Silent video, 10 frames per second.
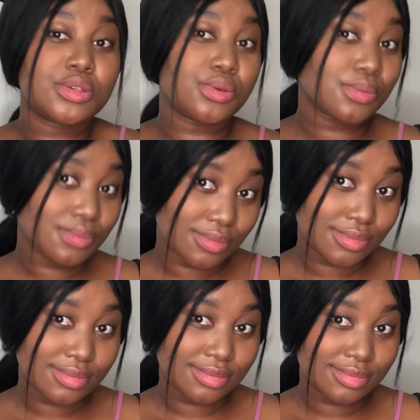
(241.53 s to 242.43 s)
you,
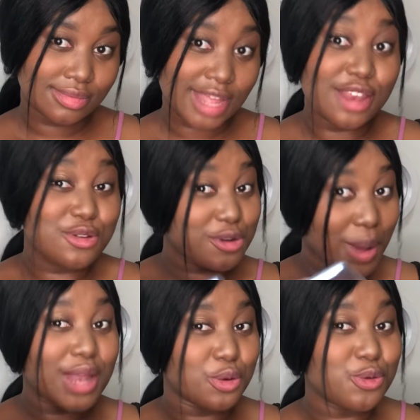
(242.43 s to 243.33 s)
and you know
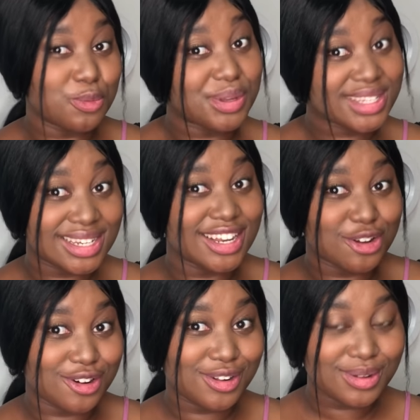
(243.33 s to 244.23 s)
I know you personally,
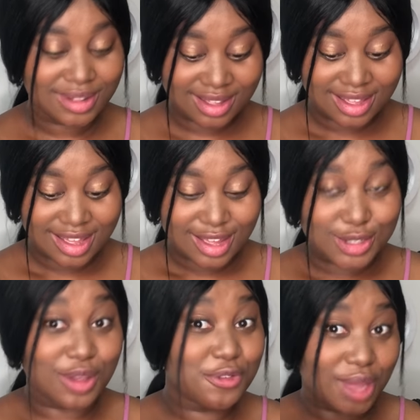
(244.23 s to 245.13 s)
girl.
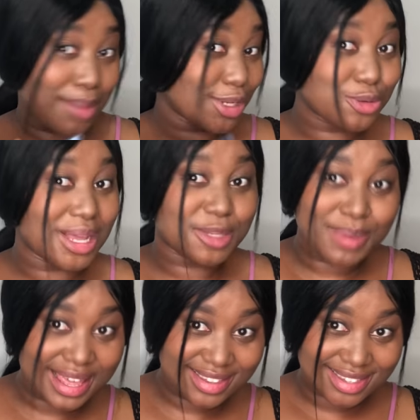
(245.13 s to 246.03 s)
So if you come into my
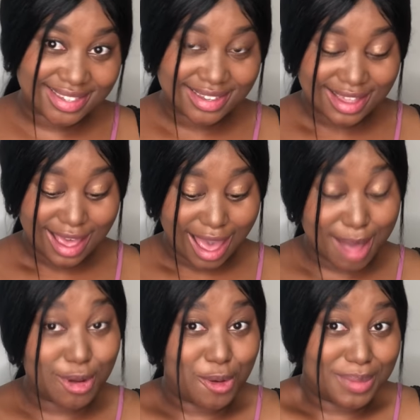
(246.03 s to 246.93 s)
space,
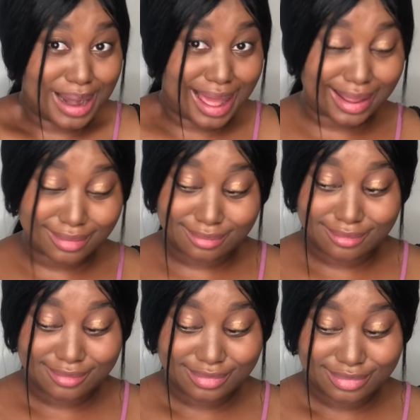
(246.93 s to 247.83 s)
I'm gonna be like,
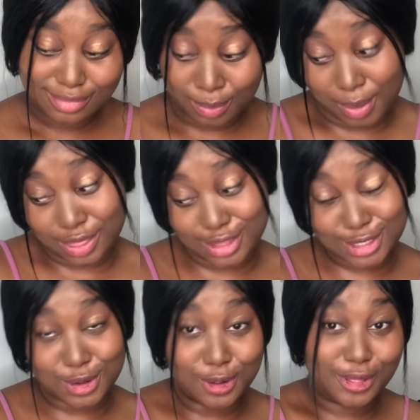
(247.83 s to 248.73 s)
but this
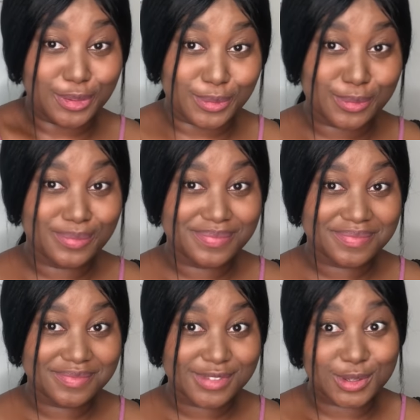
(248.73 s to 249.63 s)
girl though,
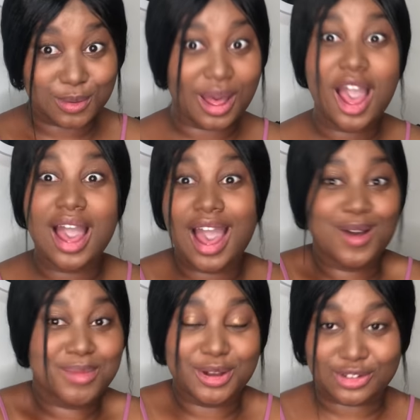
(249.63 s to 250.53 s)
so how
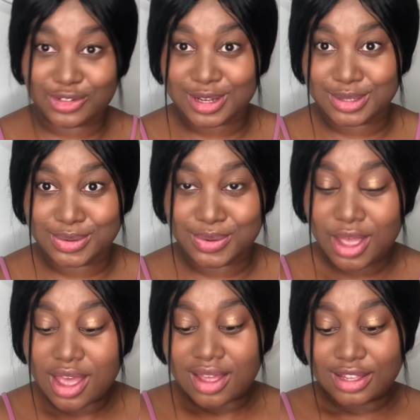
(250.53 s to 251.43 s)
am I gonna trust you?
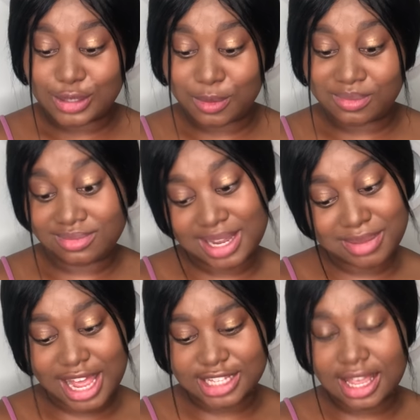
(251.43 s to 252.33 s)
So
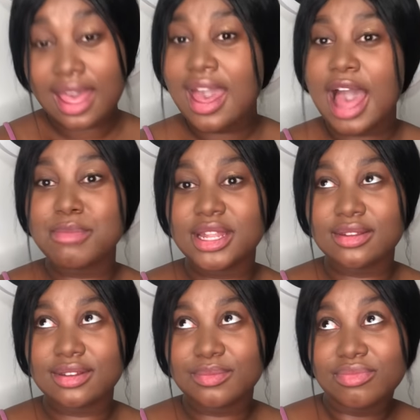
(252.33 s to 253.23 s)
Namda, I say, I
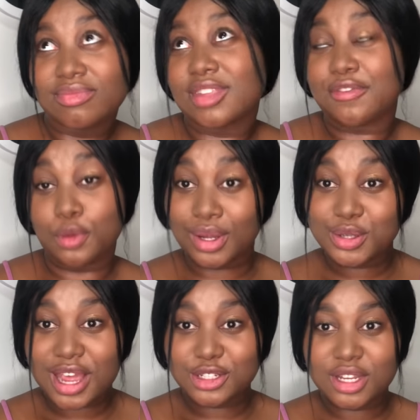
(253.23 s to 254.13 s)
mean, if you want
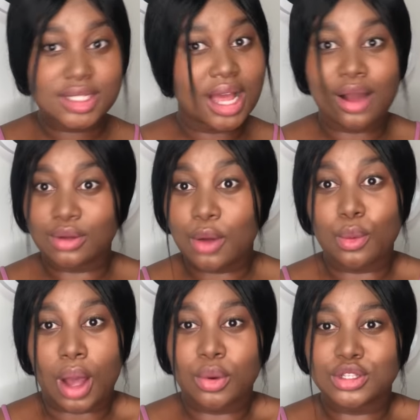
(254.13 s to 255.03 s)
to act on it,
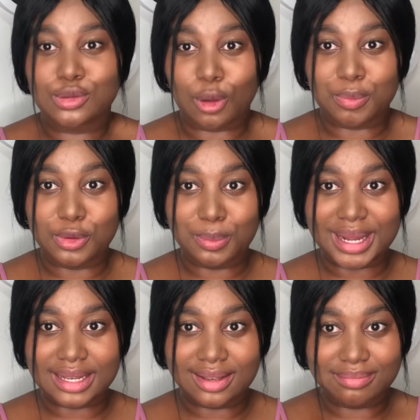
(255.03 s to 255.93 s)
I won't stop you,
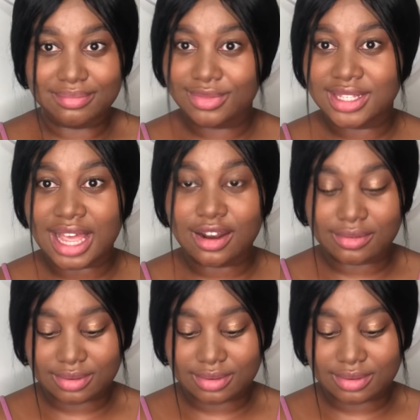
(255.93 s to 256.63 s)
but it kind